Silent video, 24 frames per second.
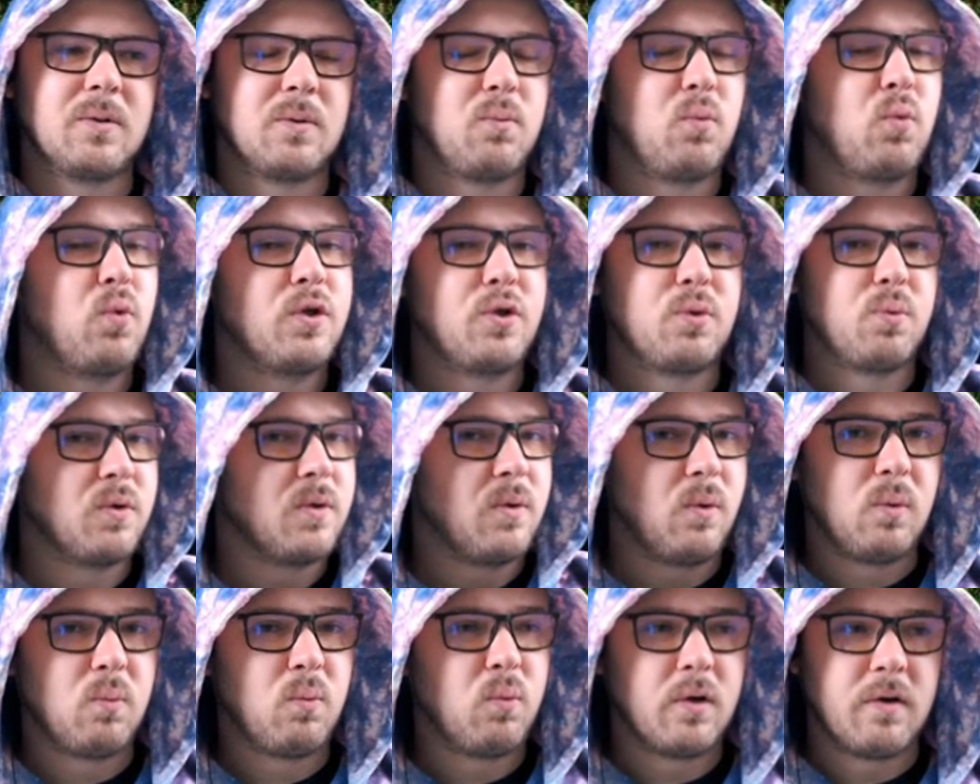which
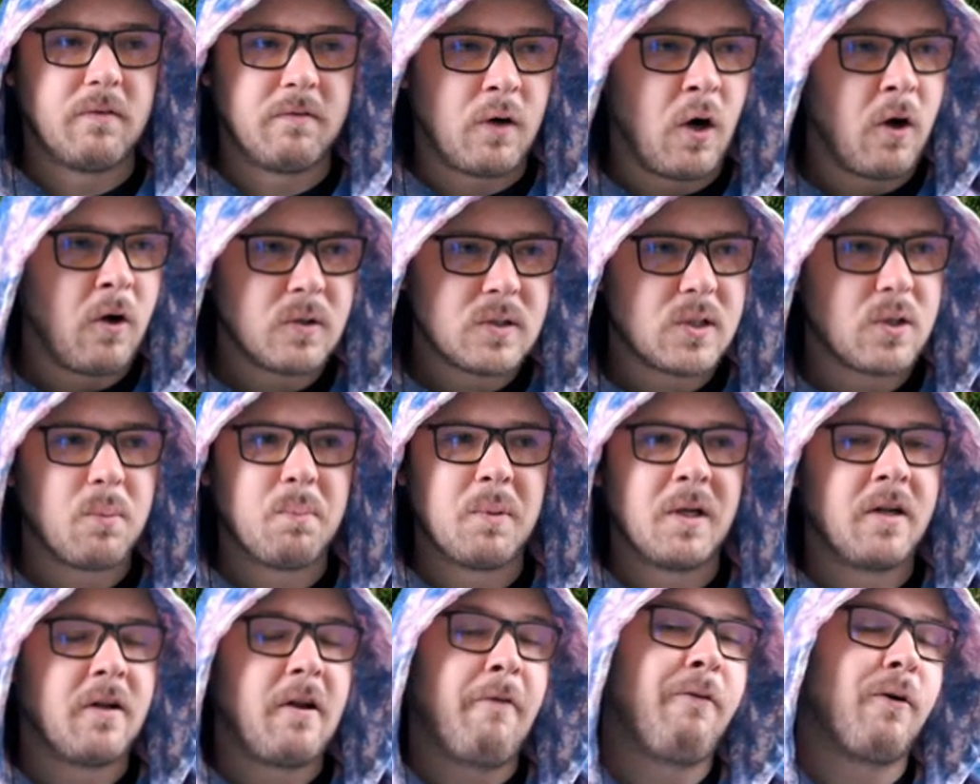will would have also
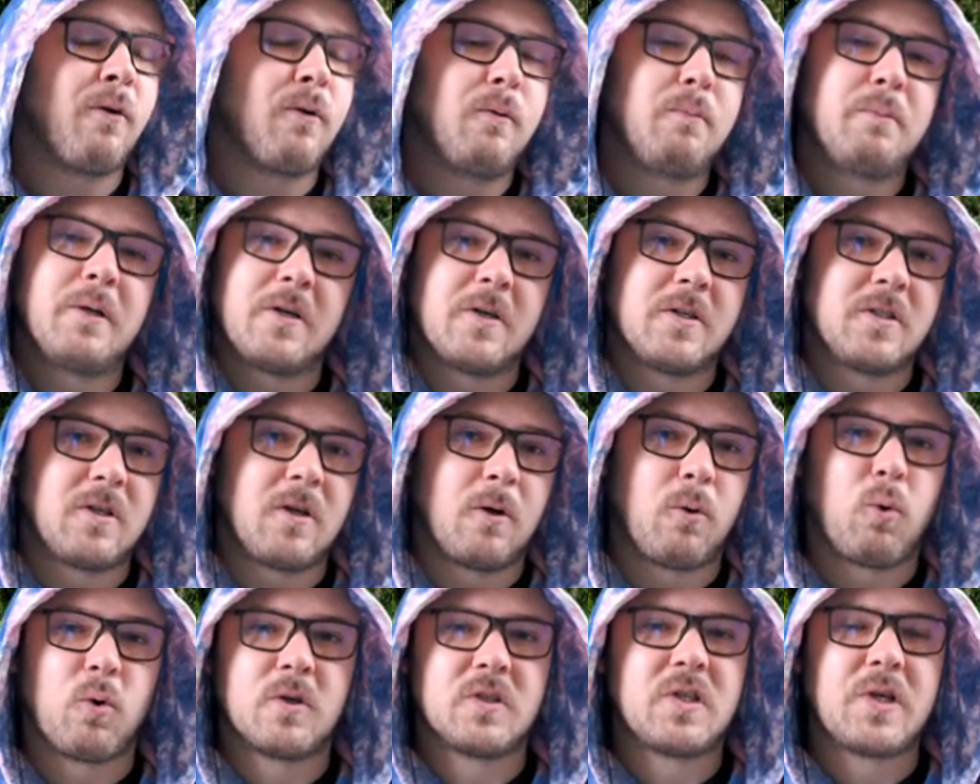been difficult because the
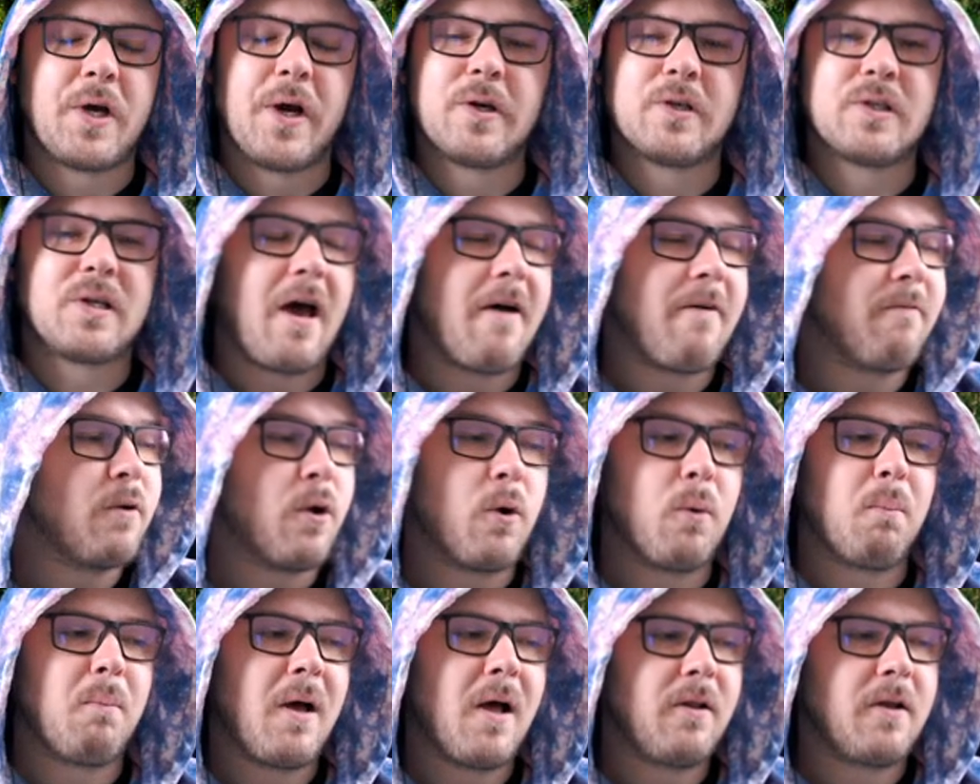Corsairs have
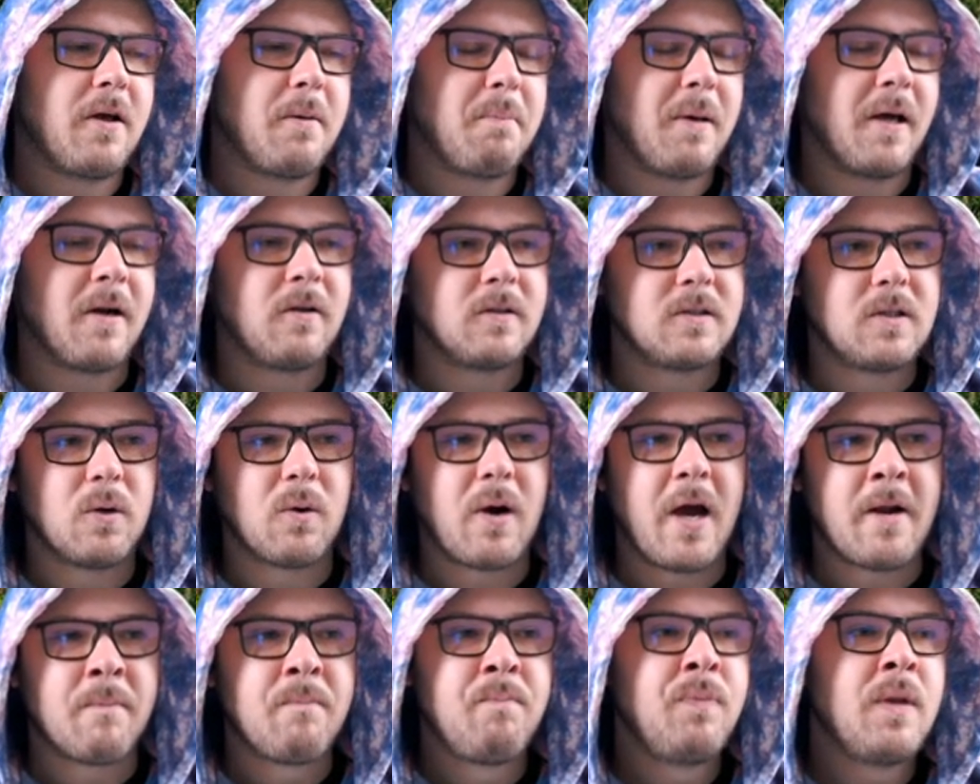no melee penalty,
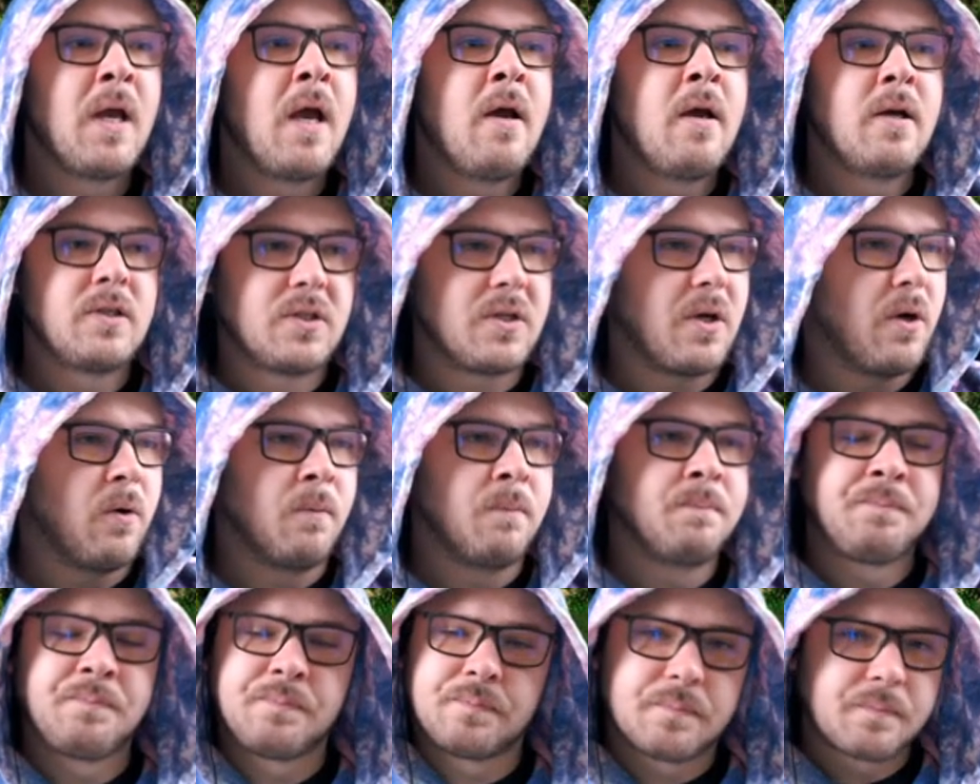right?
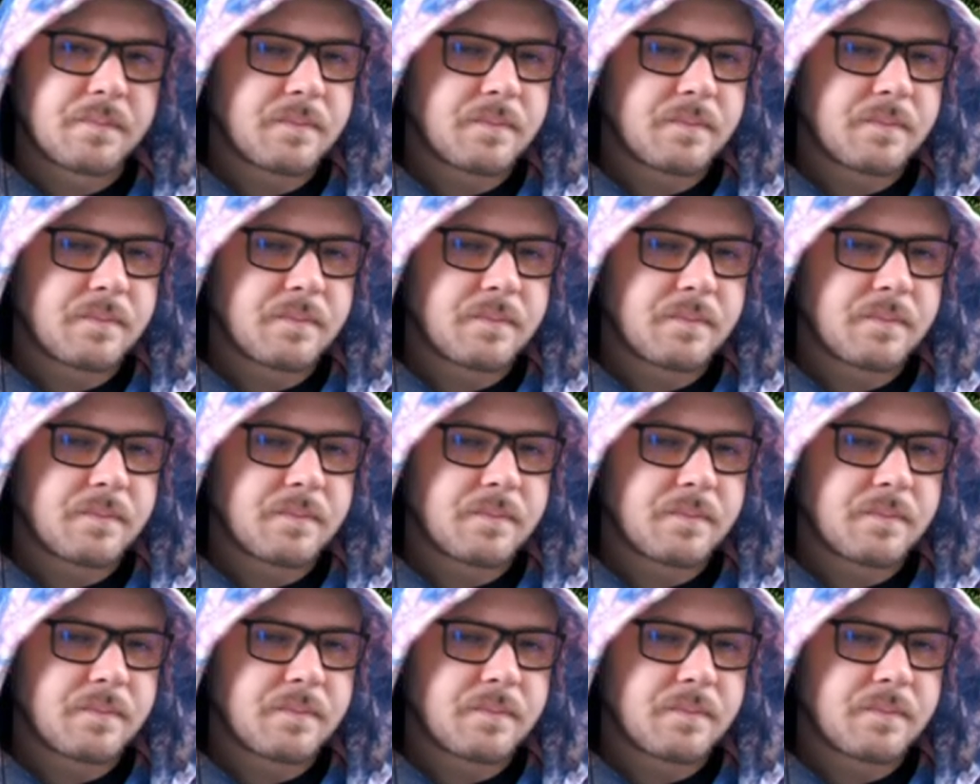So